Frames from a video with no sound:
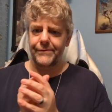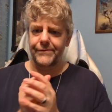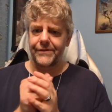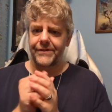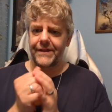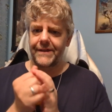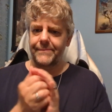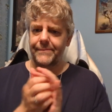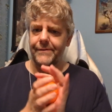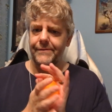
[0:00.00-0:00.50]
old
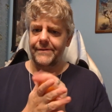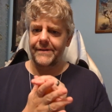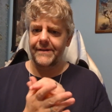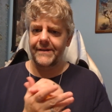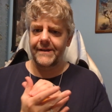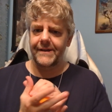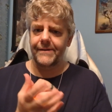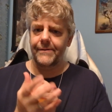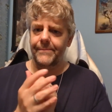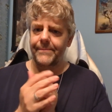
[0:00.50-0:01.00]
same old i'm
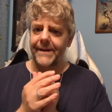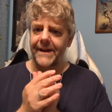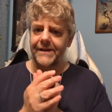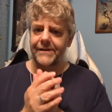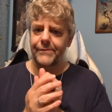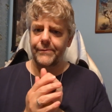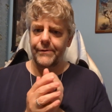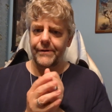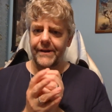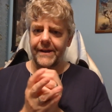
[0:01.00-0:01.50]
going to go back
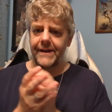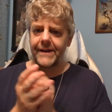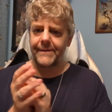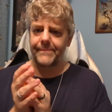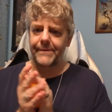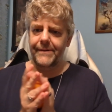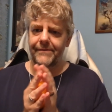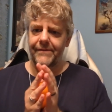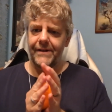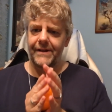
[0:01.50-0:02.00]
to working on
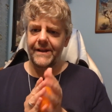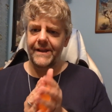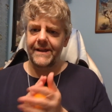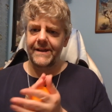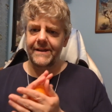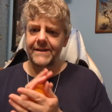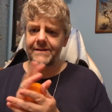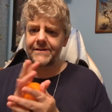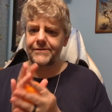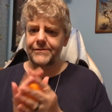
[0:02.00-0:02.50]
my
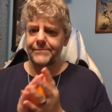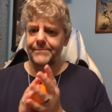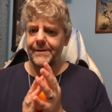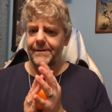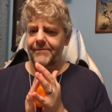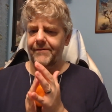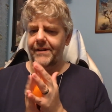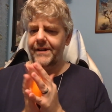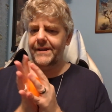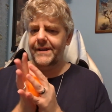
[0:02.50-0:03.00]
writing do my
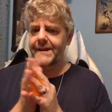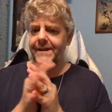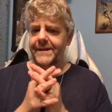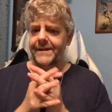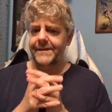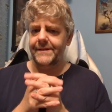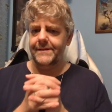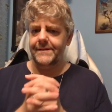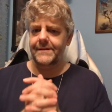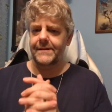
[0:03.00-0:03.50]
writing
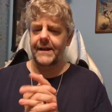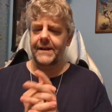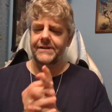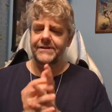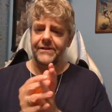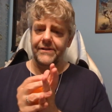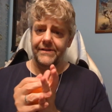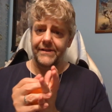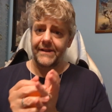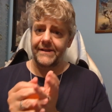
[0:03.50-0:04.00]
i
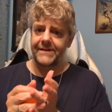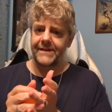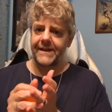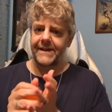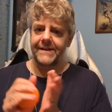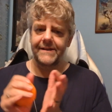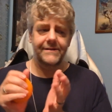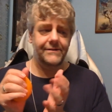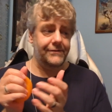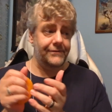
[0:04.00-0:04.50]
just said
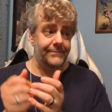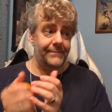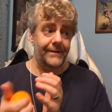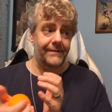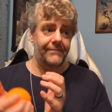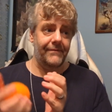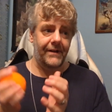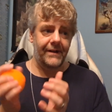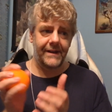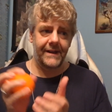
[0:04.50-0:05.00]
that do my
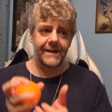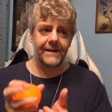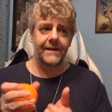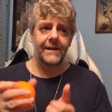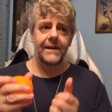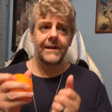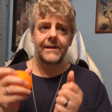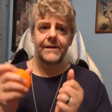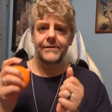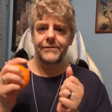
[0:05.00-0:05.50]
writing
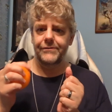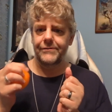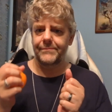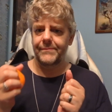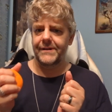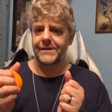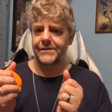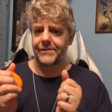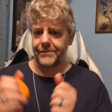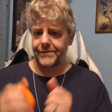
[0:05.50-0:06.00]
do
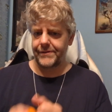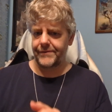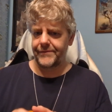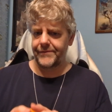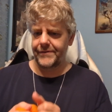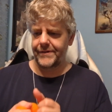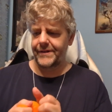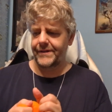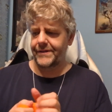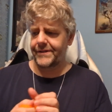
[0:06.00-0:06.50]
my
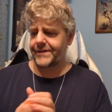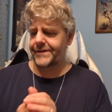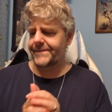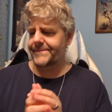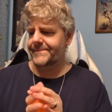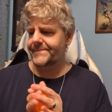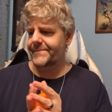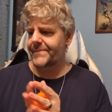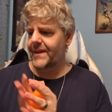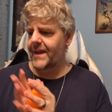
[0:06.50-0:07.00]
deliveries
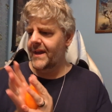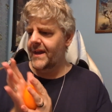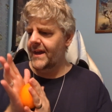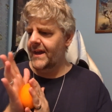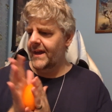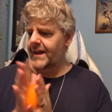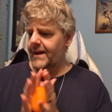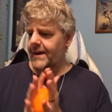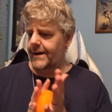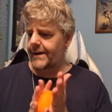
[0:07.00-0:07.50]

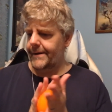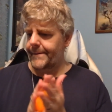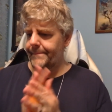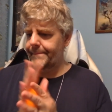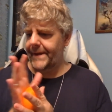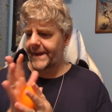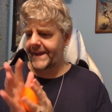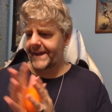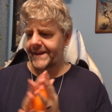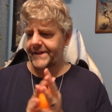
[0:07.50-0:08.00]
um,
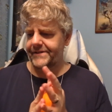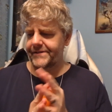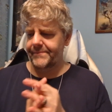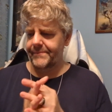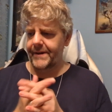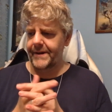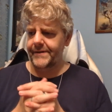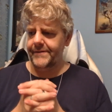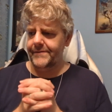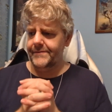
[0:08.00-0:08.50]
baking
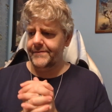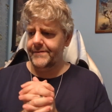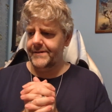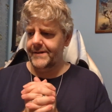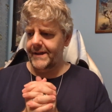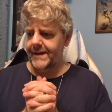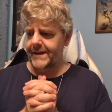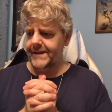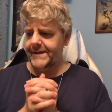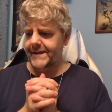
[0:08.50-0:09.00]
tomorrow
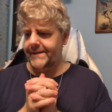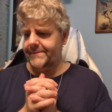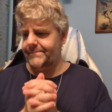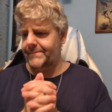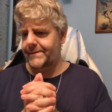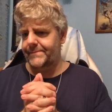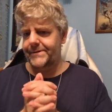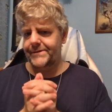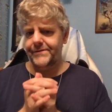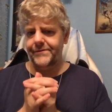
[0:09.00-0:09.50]
and then
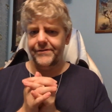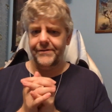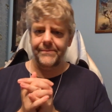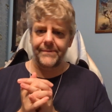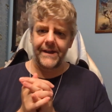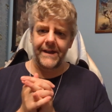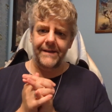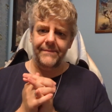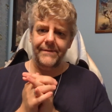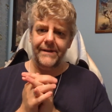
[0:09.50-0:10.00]
maybe do some
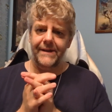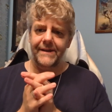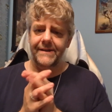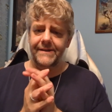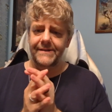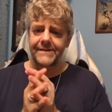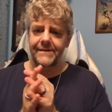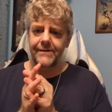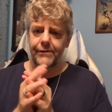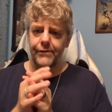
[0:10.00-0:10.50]
gaming
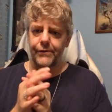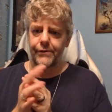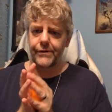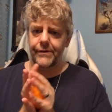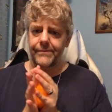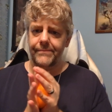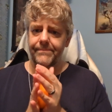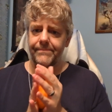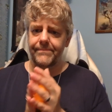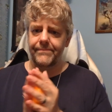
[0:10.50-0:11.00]

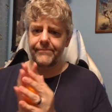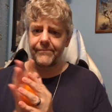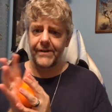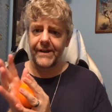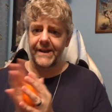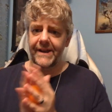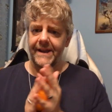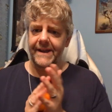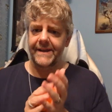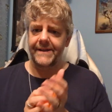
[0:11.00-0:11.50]
or
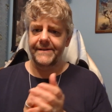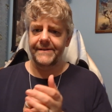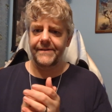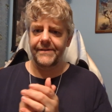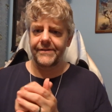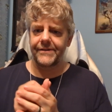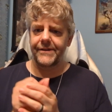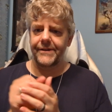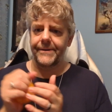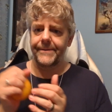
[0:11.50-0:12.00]
reading
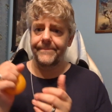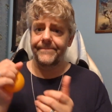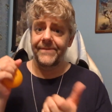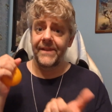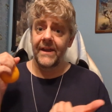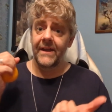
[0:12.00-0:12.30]
so